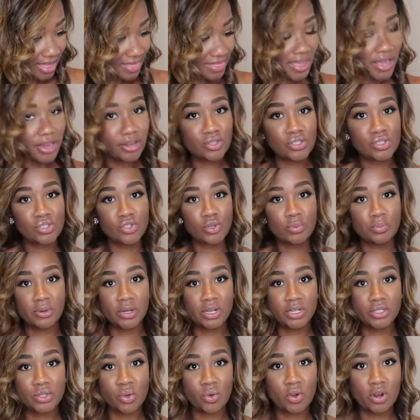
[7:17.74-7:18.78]
And they're
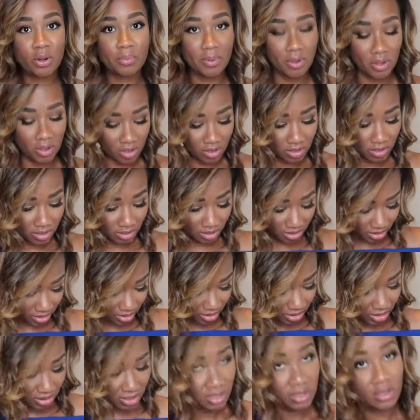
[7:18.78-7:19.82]
super adorable
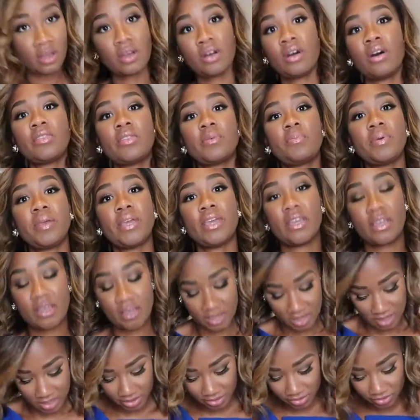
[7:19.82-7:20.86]
on the
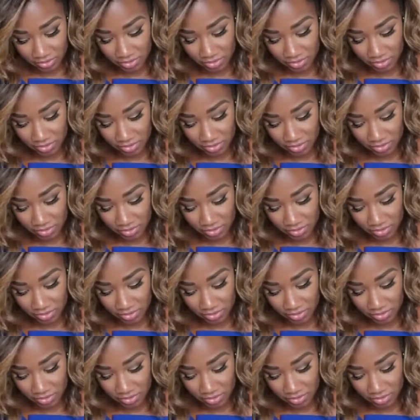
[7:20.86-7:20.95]
pink.